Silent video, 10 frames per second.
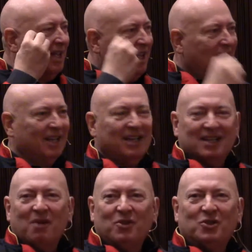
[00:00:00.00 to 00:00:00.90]

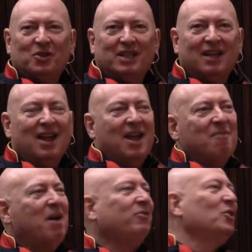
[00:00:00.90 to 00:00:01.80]
I was doing that.
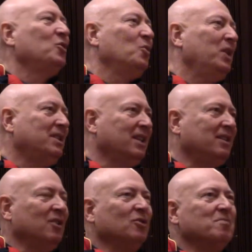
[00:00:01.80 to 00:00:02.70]
But after 2 weeks, I
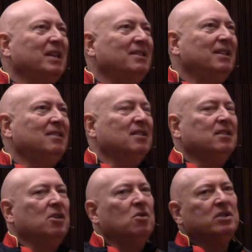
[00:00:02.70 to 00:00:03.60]
tell to my sister, I say,
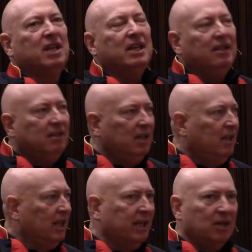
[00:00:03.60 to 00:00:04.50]
is there anything?
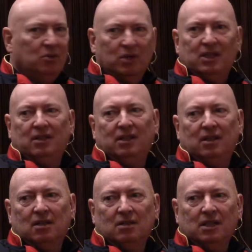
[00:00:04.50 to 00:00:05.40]
I can do anything
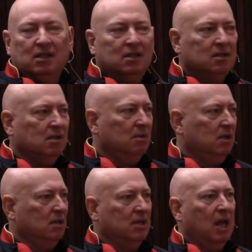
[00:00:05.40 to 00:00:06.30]
around here? I say,
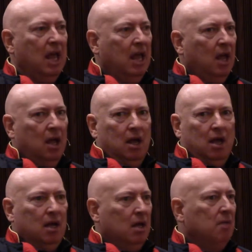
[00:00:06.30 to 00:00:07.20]
because,
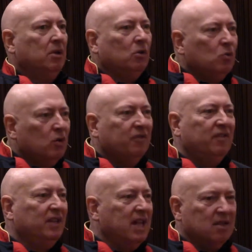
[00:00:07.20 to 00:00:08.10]
I mean, you work
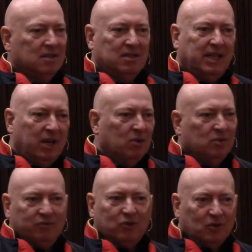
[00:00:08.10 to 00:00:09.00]
15 hours a day.
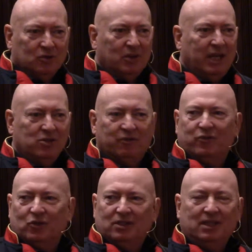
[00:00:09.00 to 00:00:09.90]
For the age of
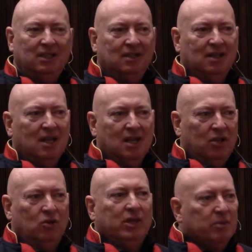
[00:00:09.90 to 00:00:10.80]
14,
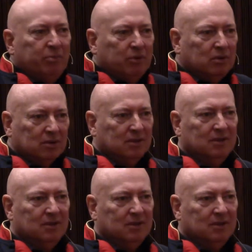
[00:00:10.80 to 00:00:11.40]
you get bored.